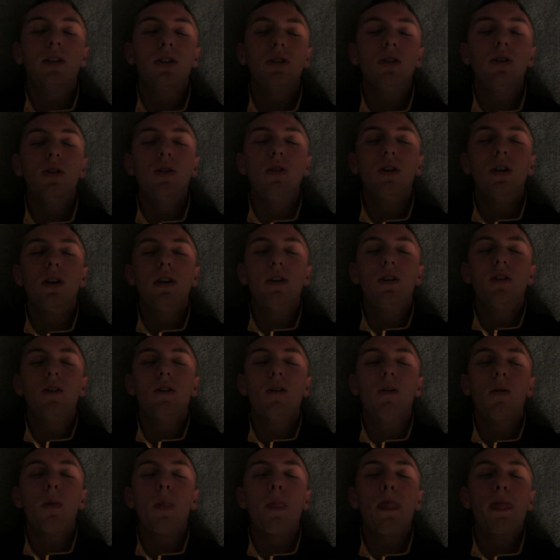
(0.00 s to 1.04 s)
so
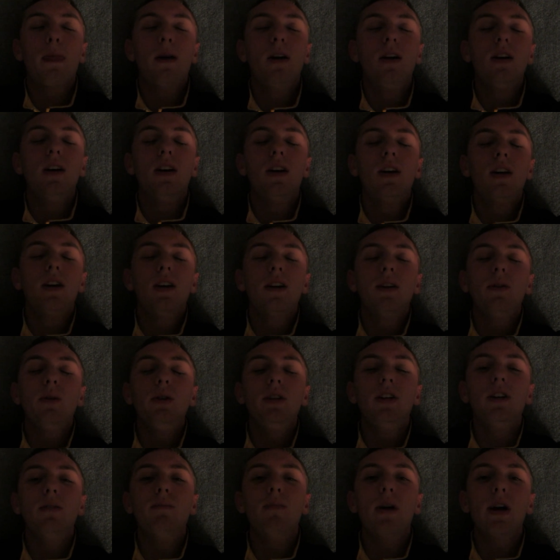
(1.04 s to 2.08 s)
we
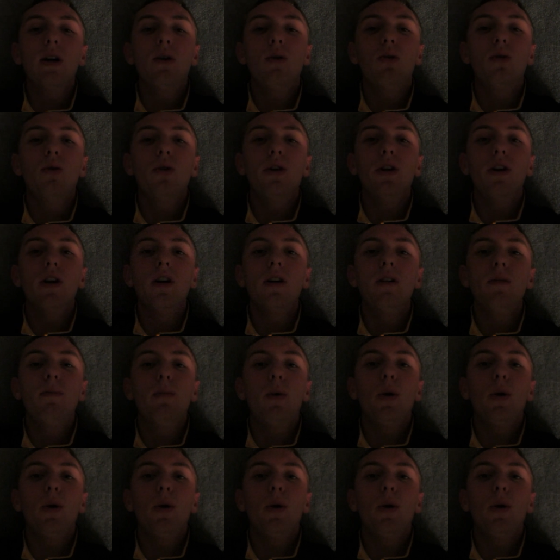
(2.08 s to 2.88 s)
did my whole yard,